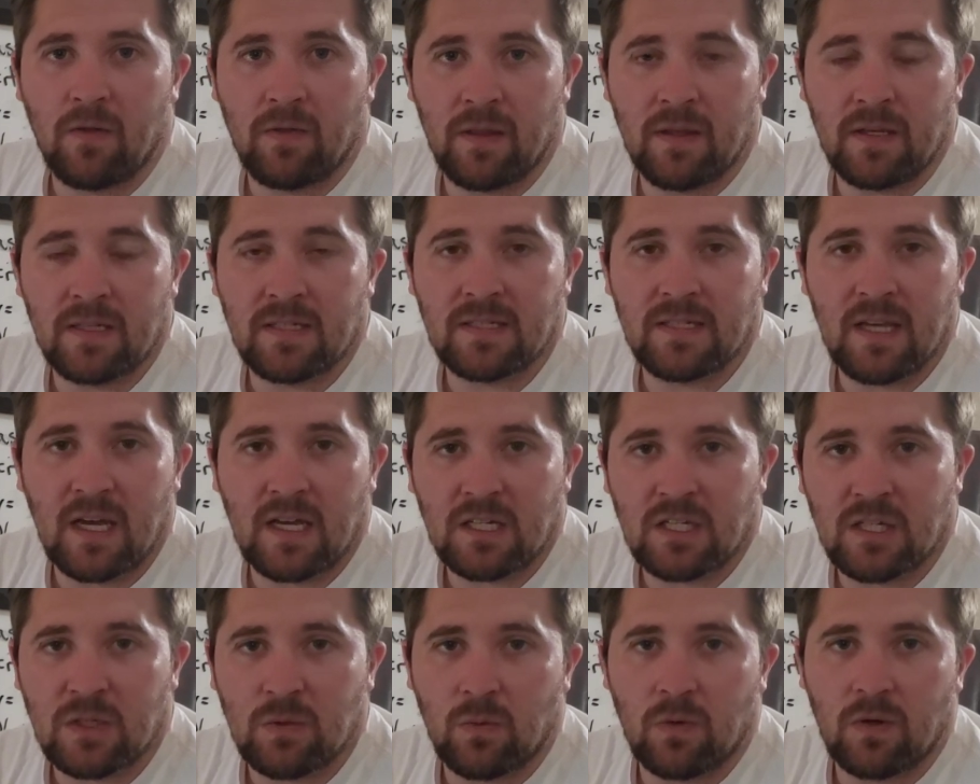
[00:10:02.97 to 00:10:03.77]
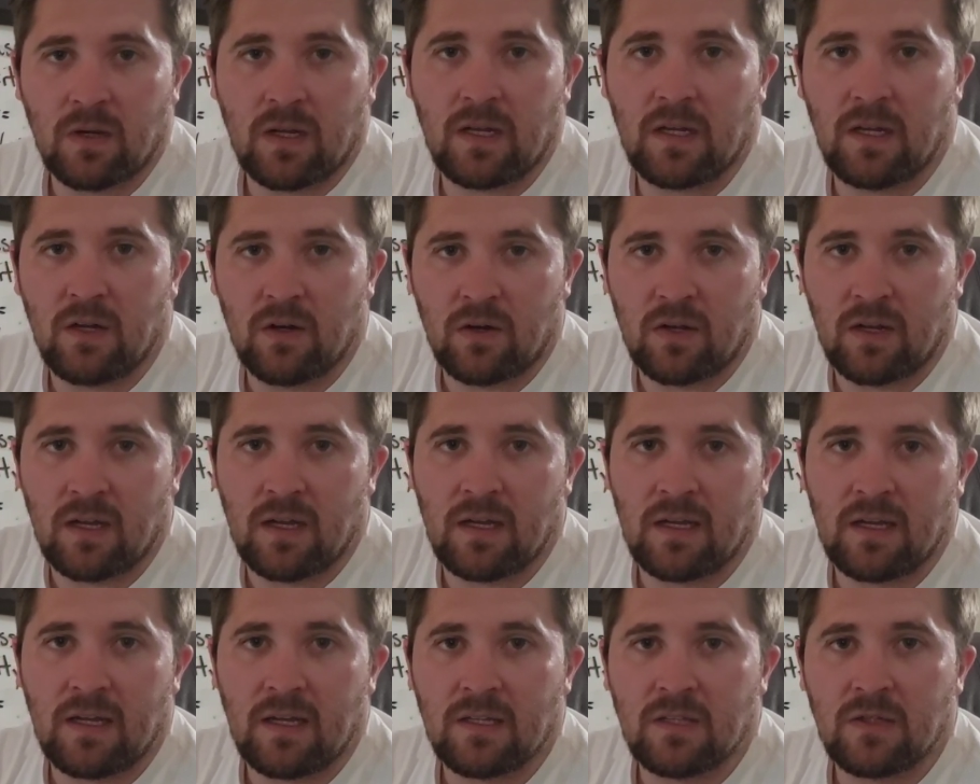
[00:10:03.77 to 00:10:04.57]
this section where you're
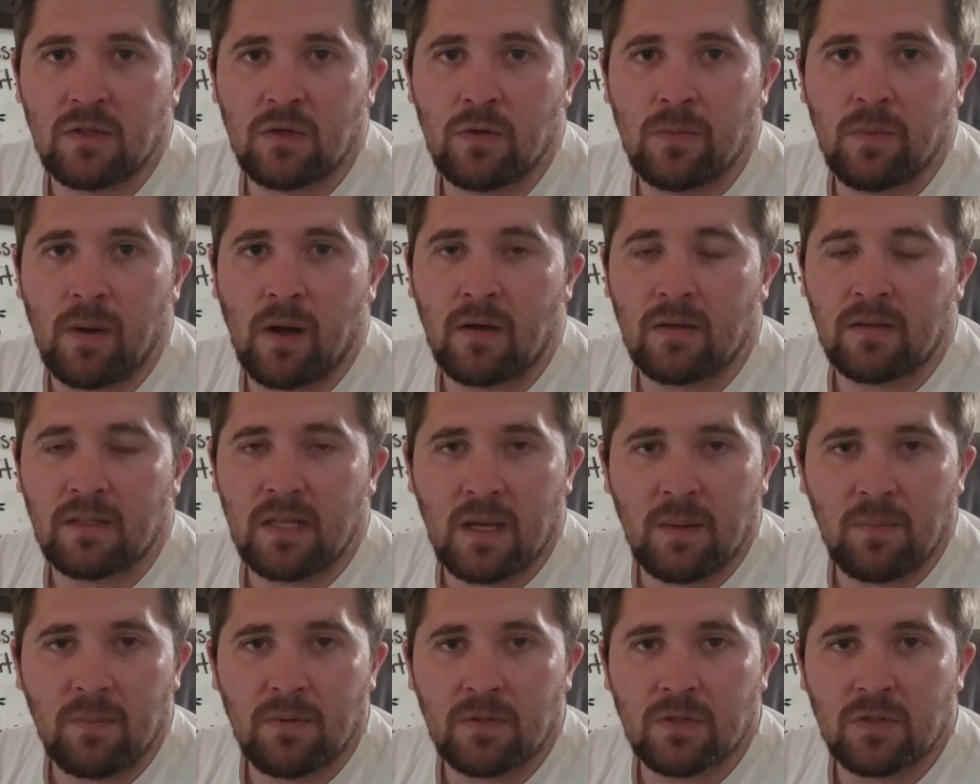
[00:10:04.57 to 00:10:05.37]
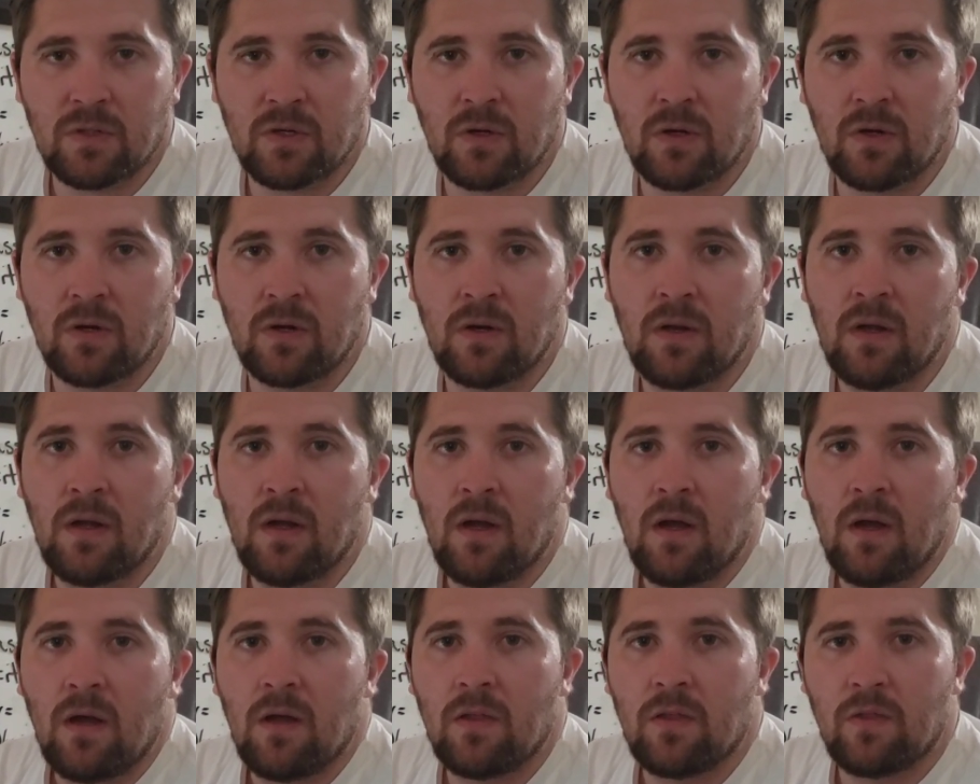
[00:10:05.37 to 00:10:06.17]
getting into about temperature,
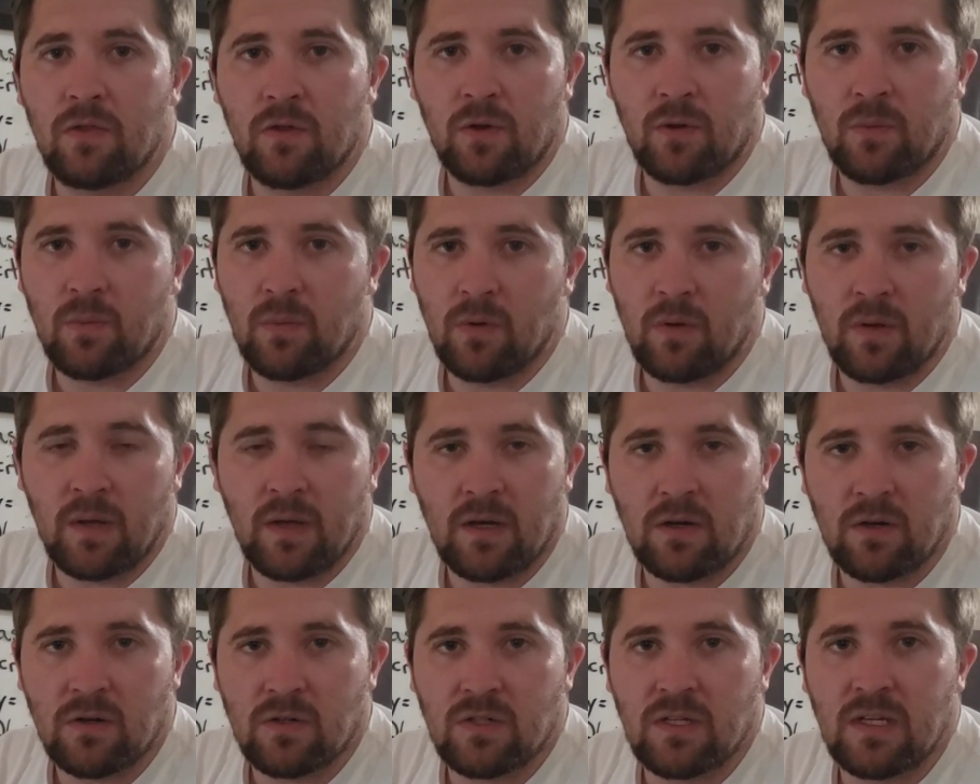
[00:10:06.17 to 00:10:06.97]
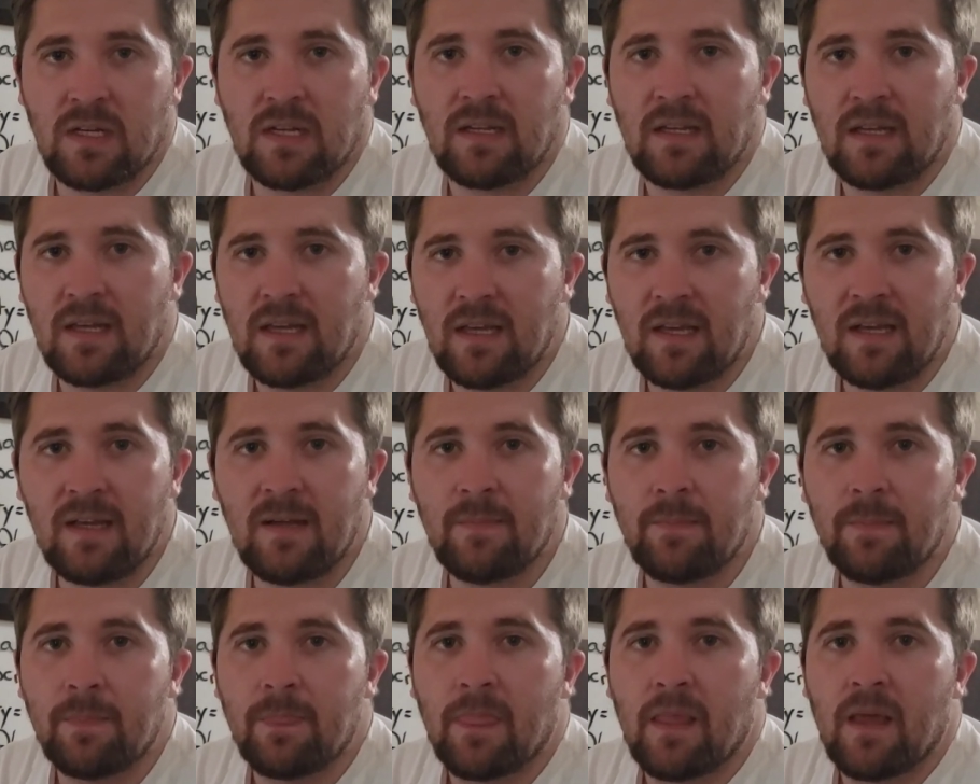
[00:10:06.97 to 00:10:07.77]
thermal energy, and
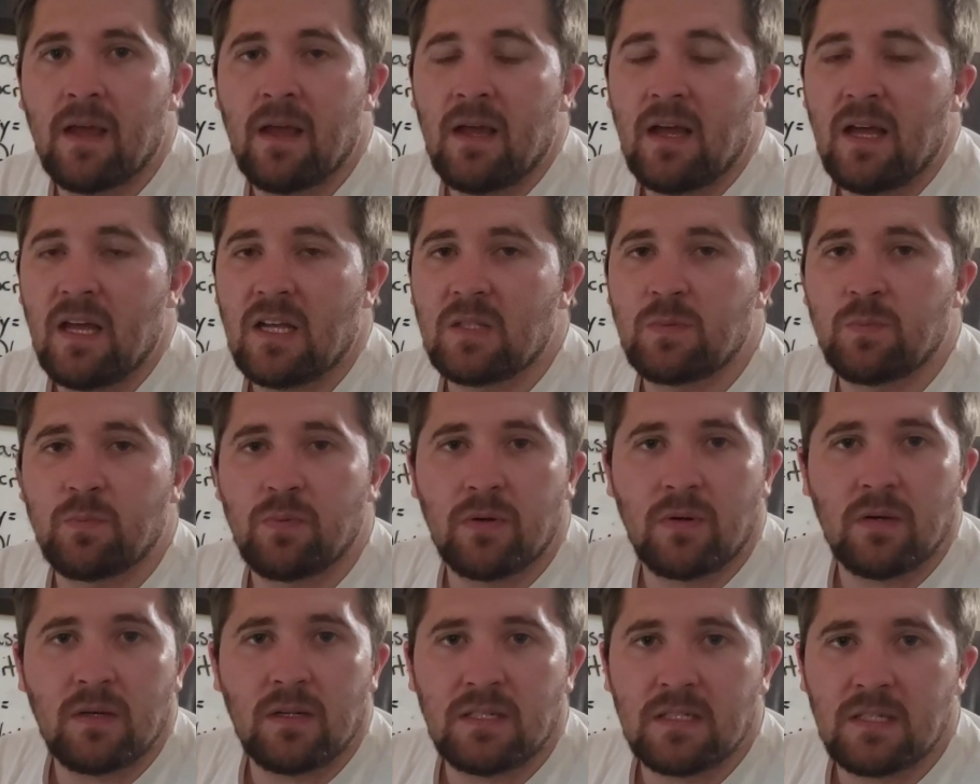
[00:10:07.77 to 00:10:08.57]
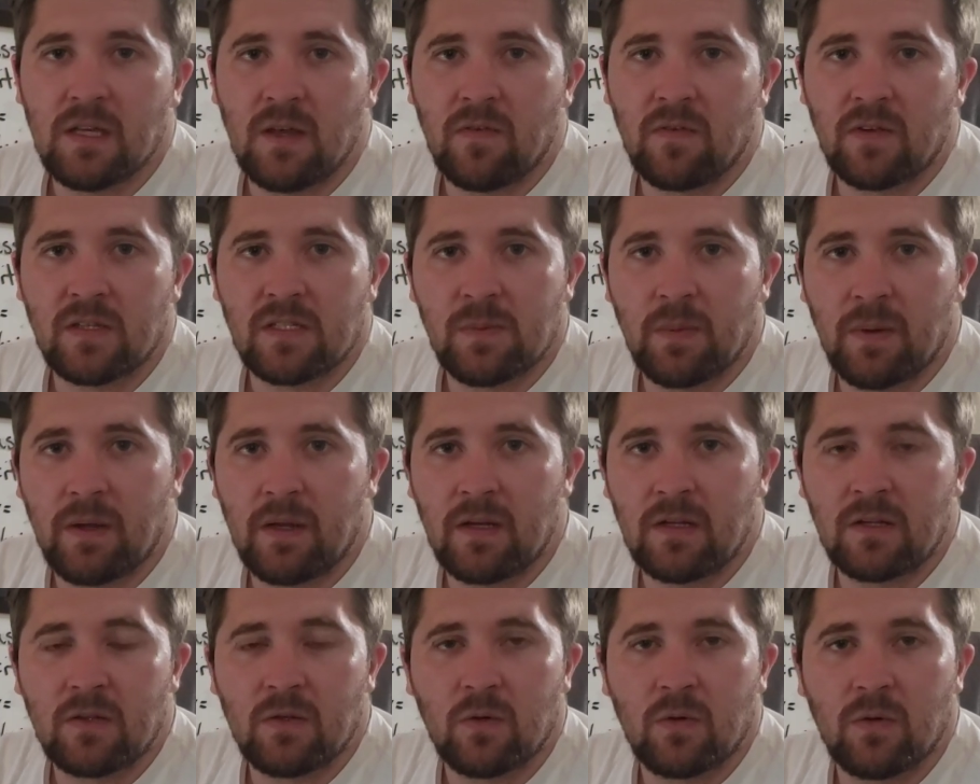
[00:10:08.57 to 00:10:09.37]
heat. It's pretty
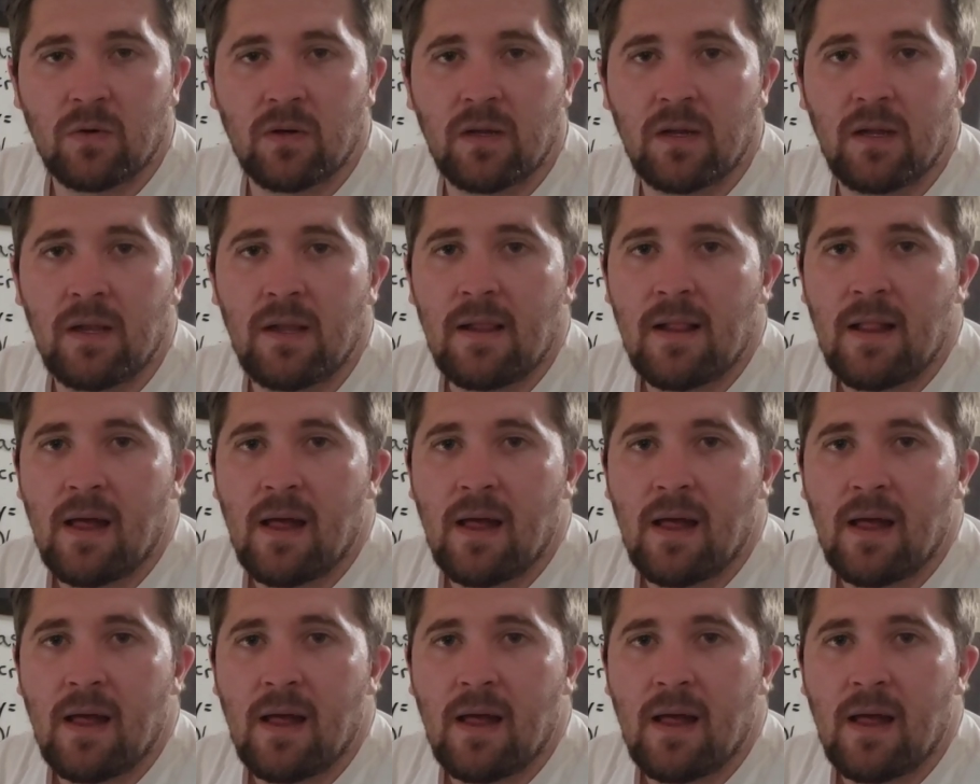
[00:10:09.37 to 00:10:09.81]
self-explanatory.